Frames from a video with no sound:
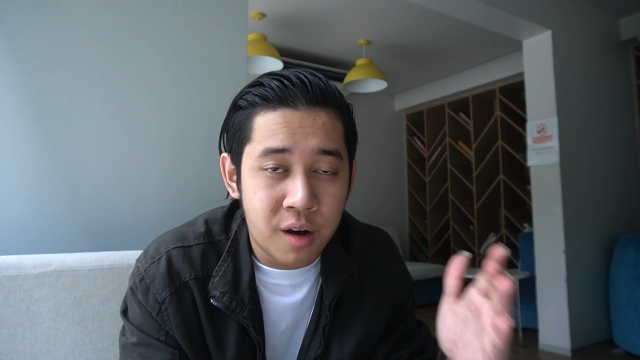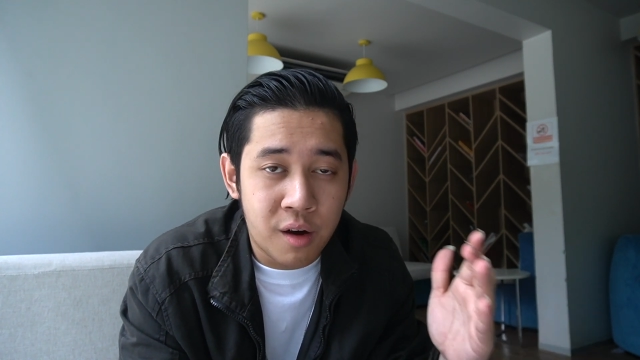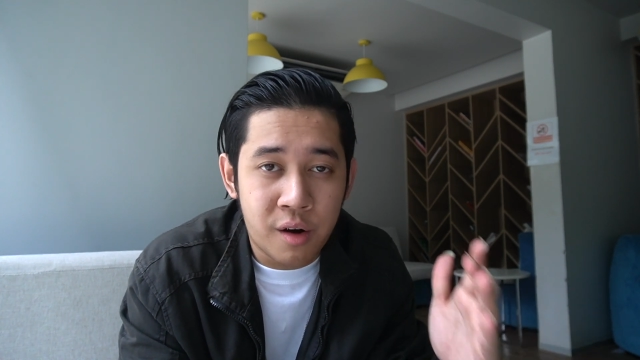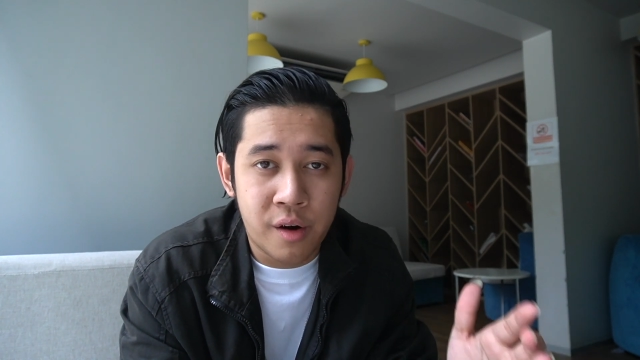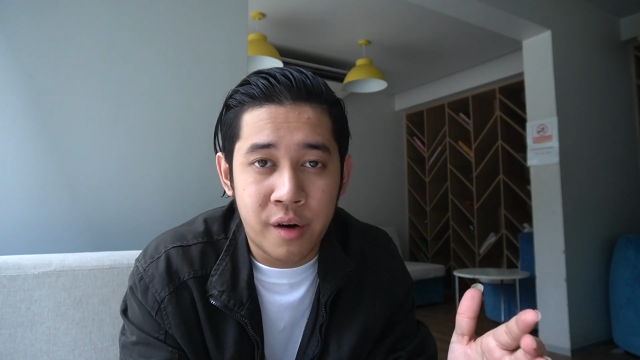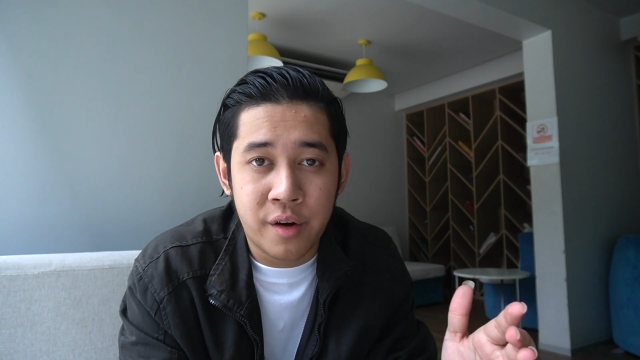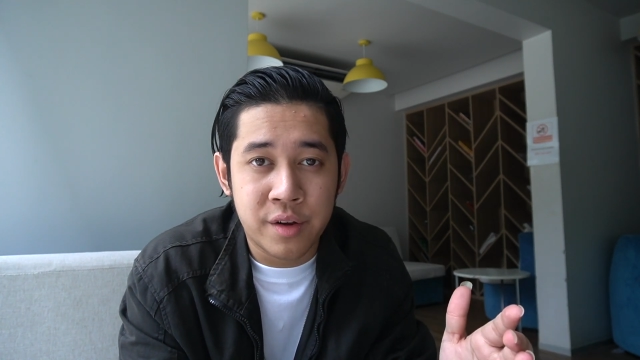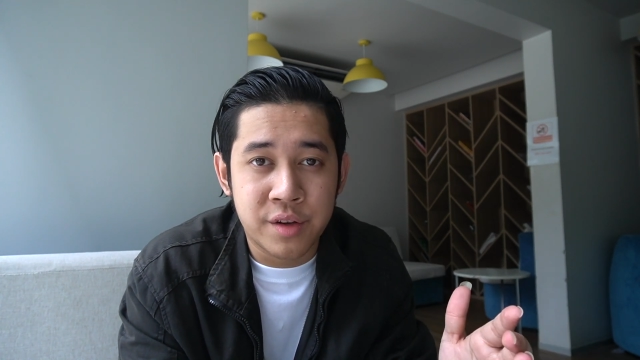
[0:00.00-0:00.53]

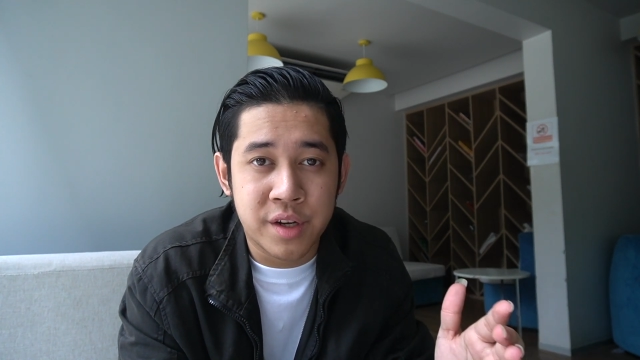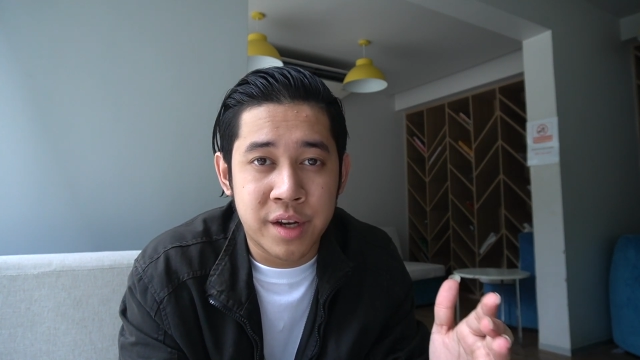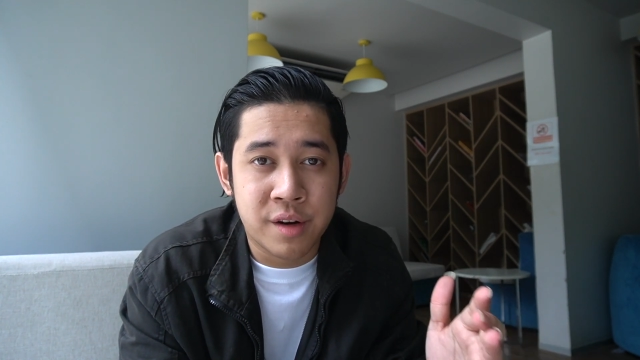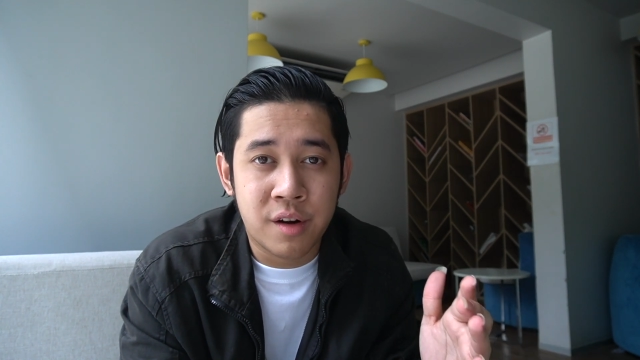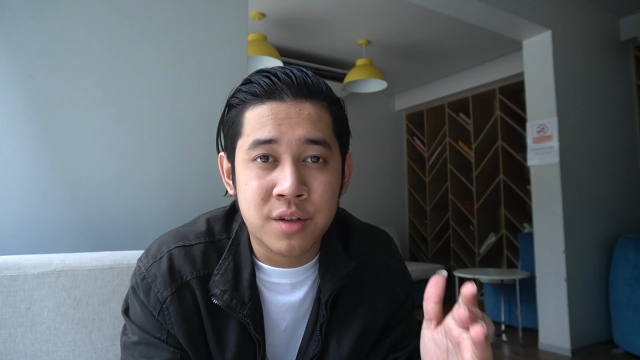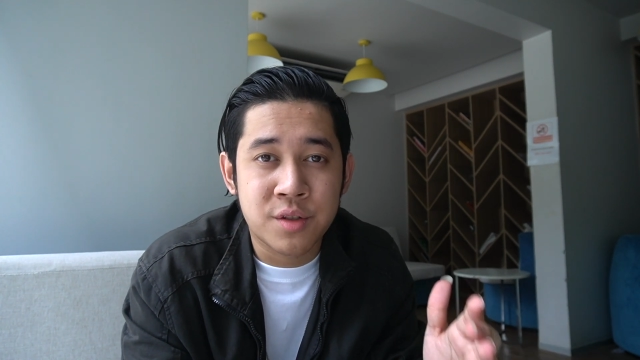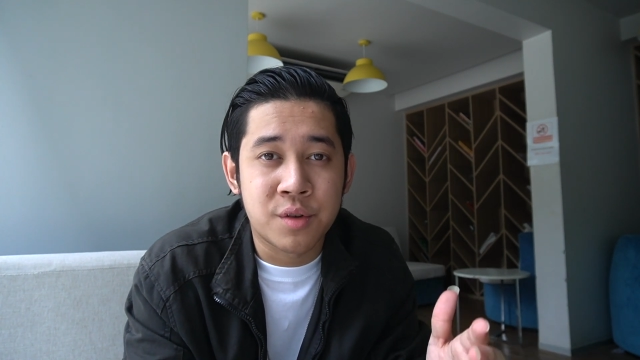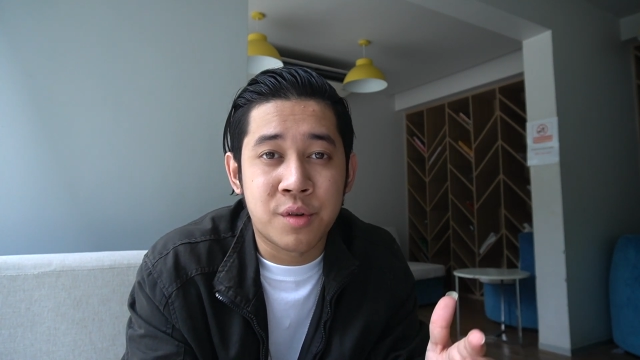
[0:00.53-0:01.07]
or you can
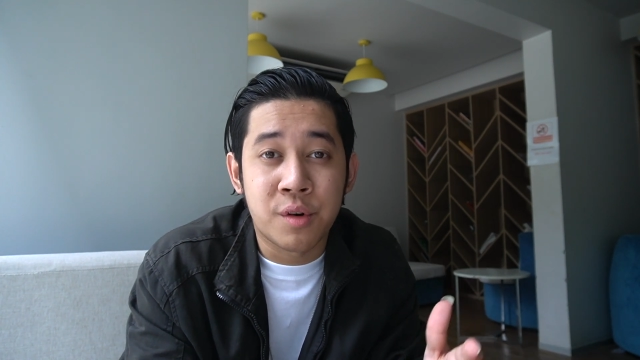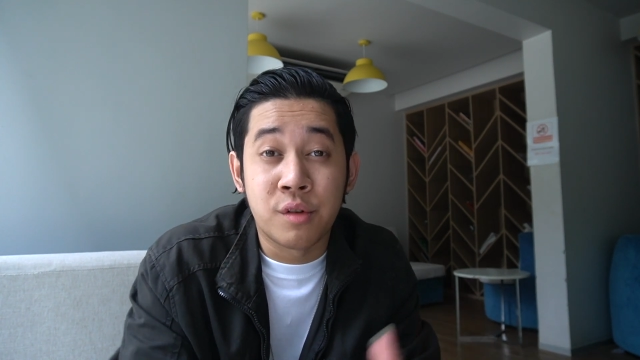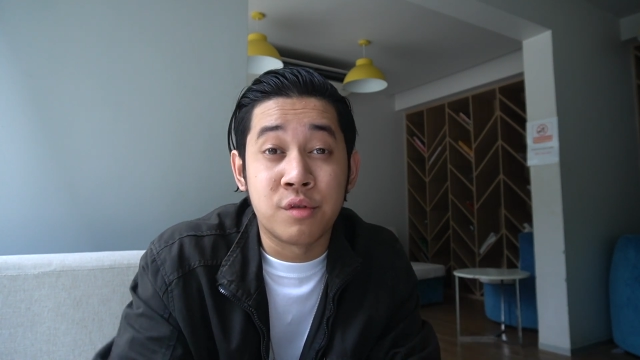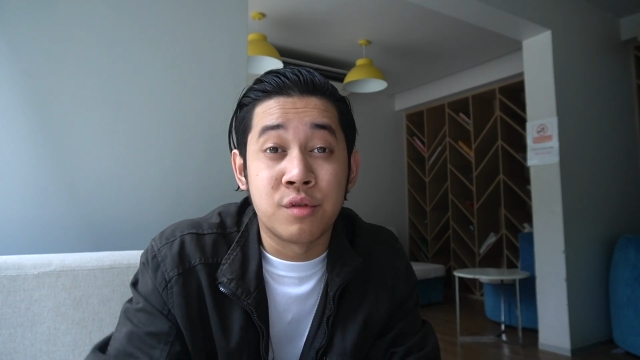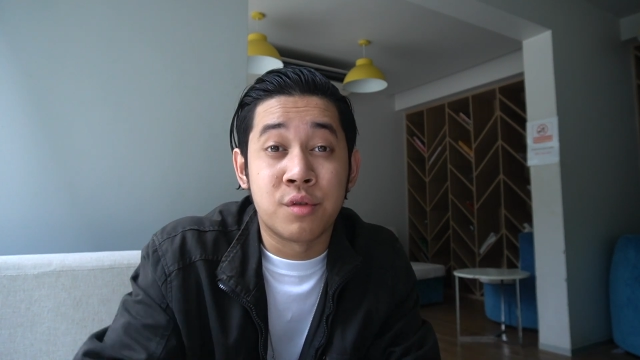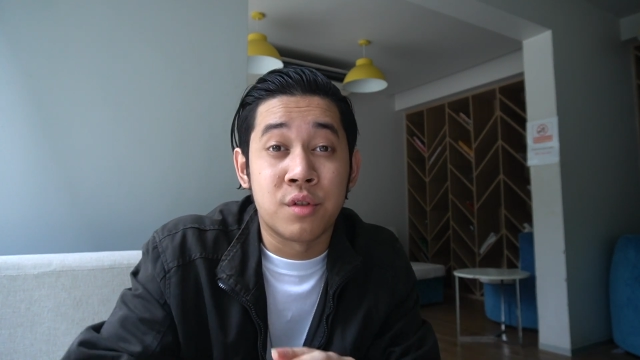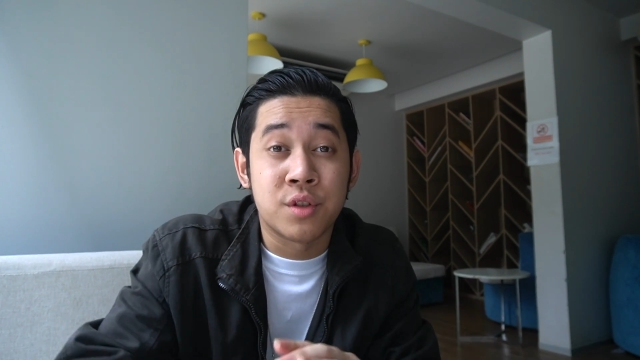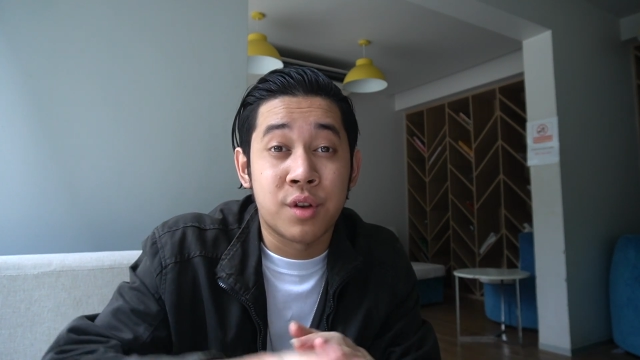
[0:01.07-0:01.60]
also go
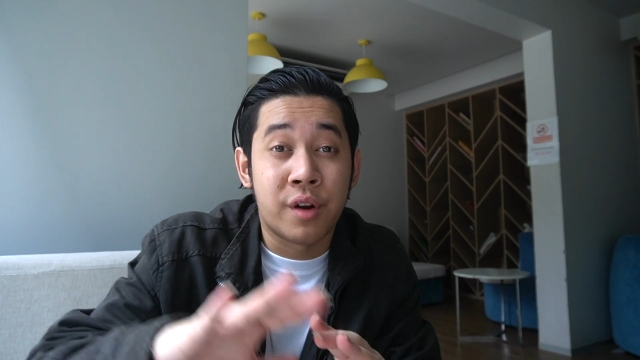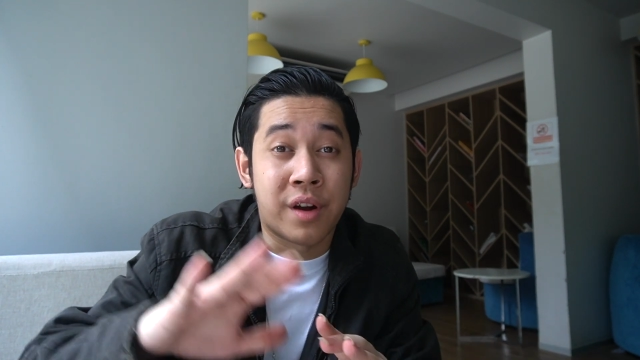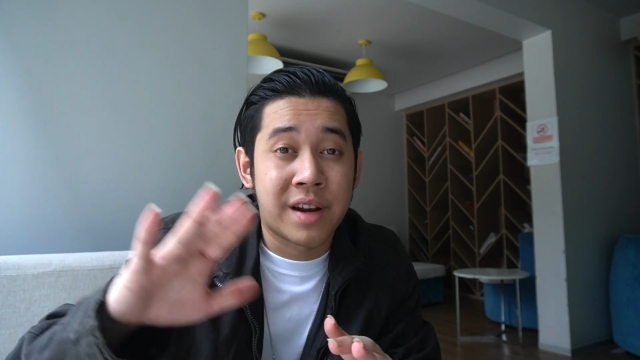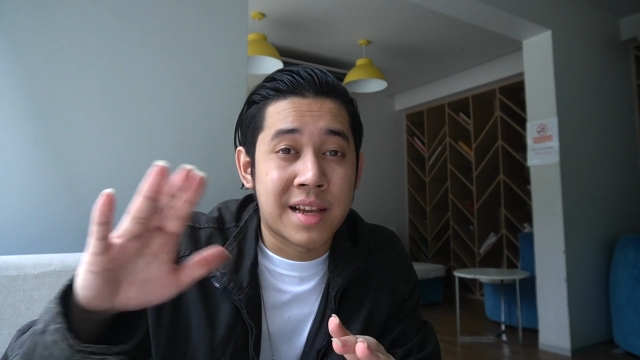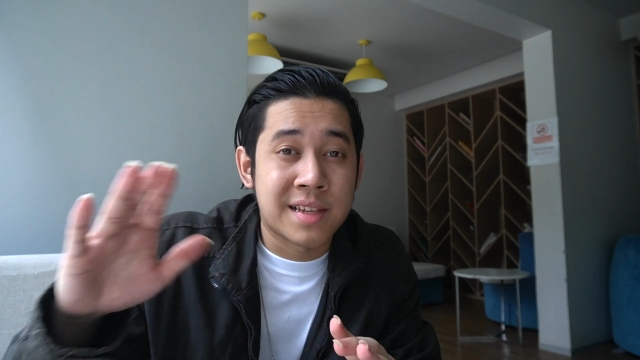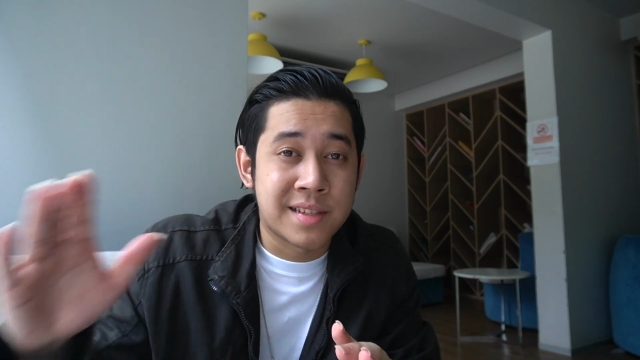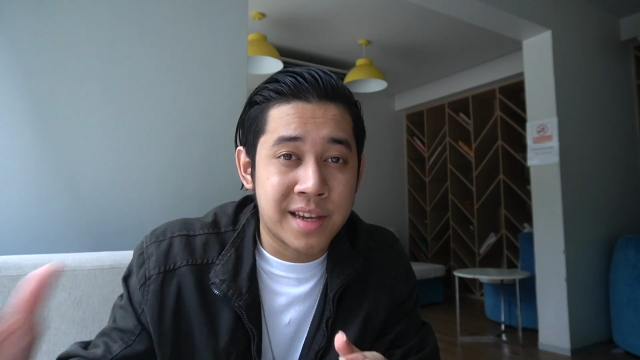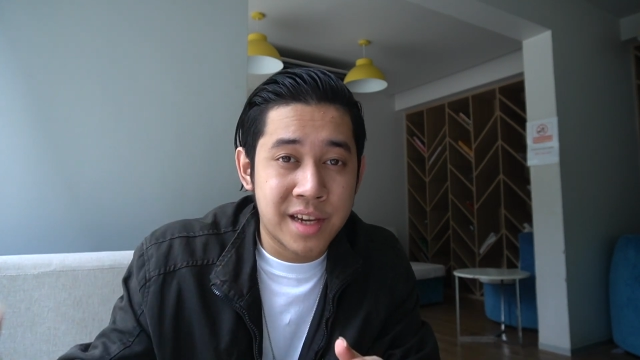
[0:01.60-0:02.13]
to those
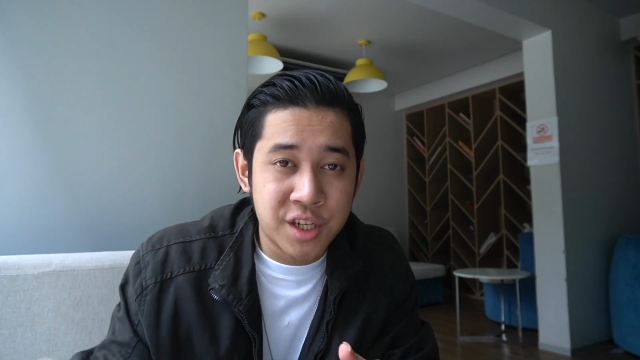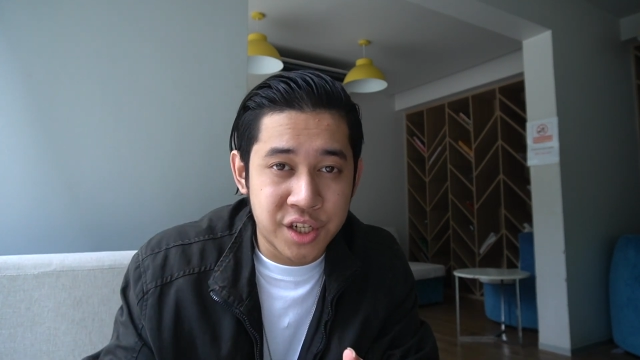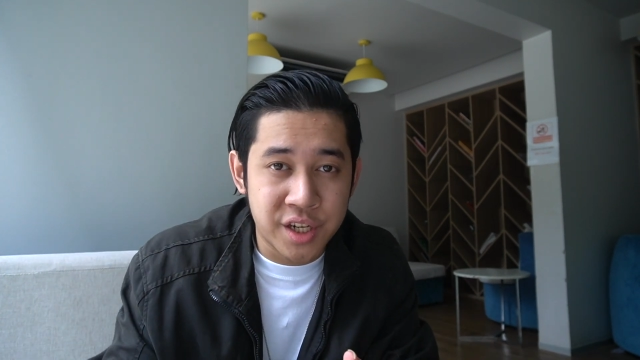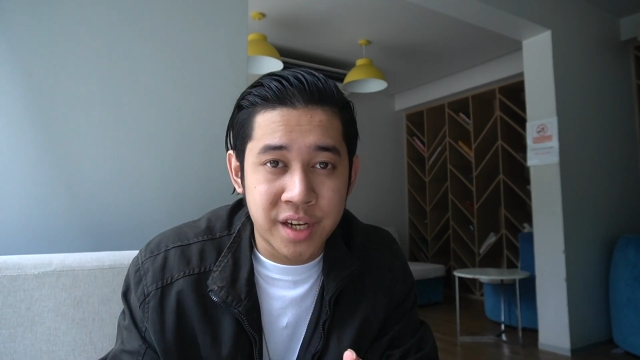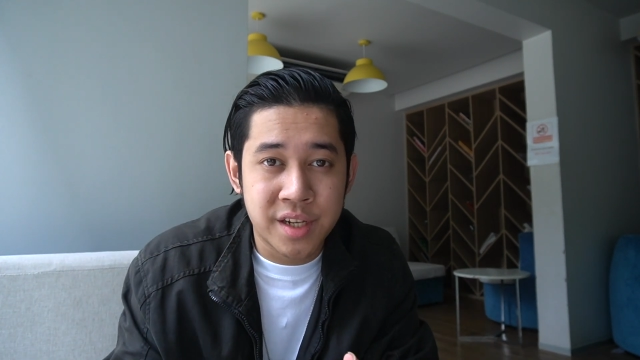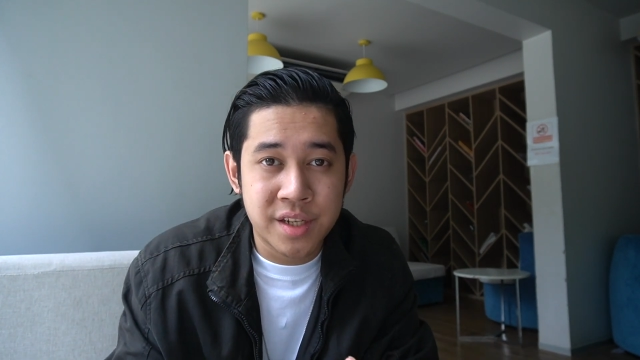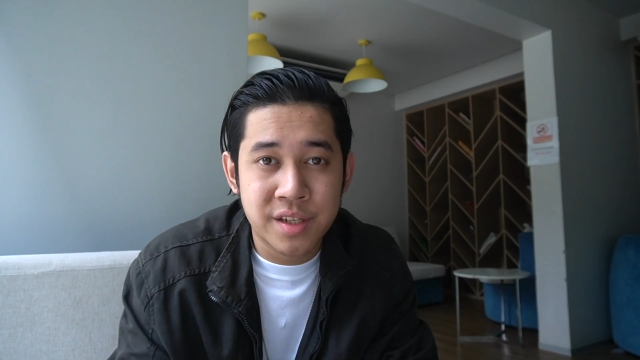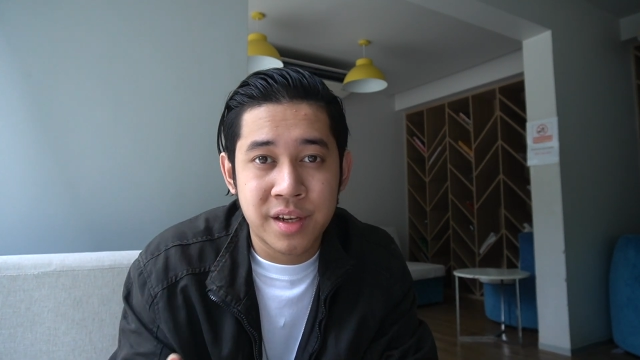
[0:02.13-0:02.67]

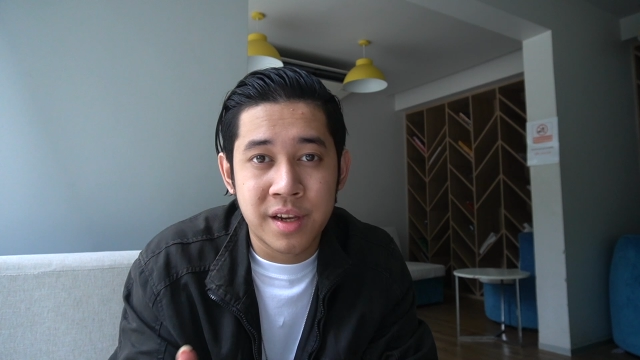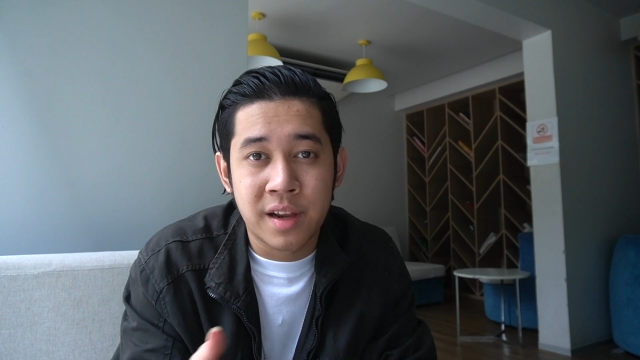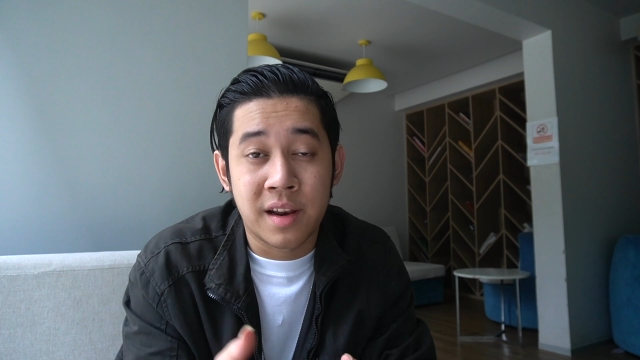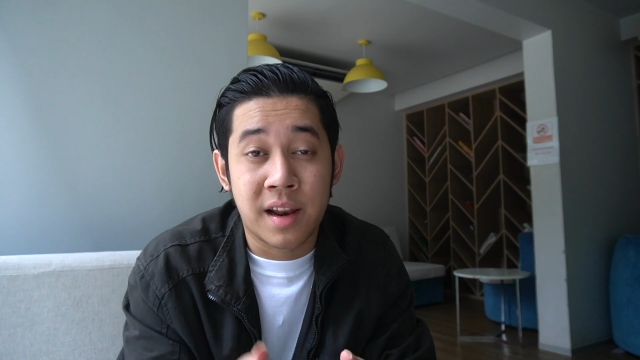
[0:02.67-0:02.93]
organizations